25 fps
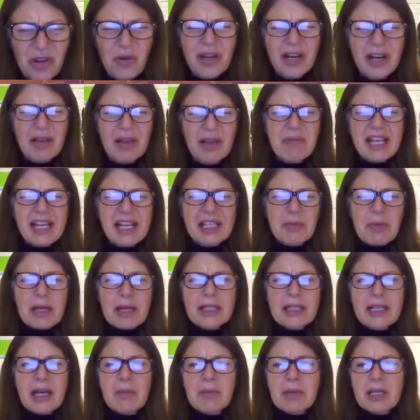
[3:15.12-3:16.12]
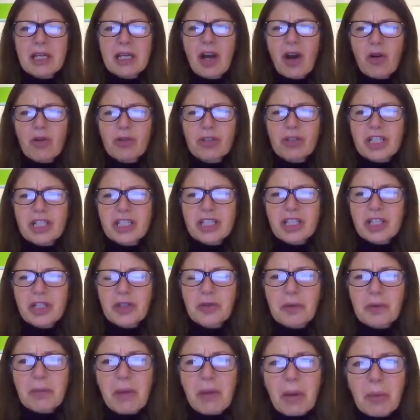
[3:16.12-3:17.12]
know what? It makes my tummy go just
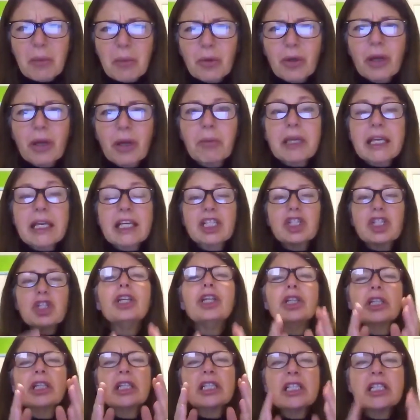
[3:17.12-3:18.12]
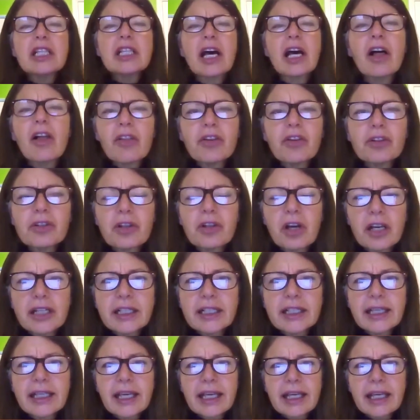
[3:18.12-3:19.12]
to remember it because you can tell they're
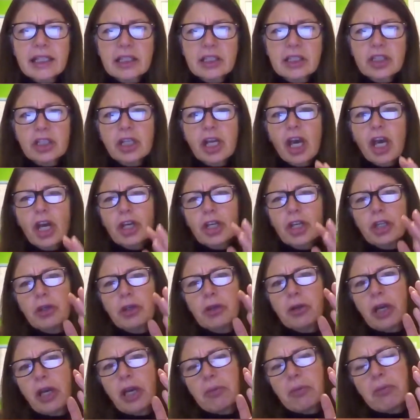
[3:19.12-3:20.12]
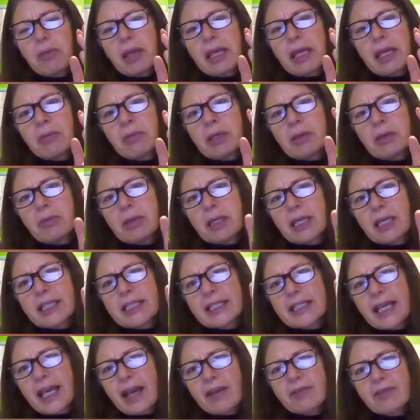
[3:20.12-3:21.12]
not engaged. It may be
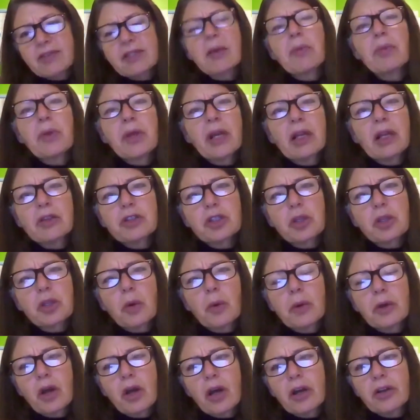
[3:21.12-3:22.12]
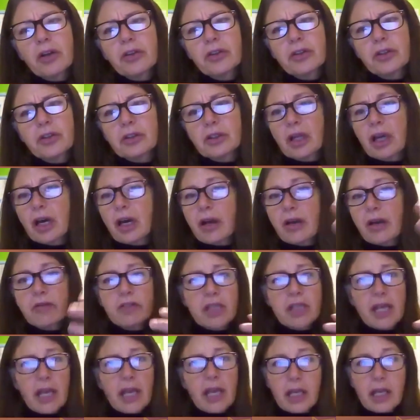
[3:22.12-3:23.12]
because they have something else going on in their
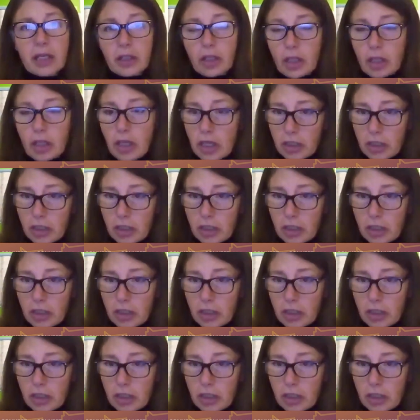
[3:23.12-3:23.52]
lives and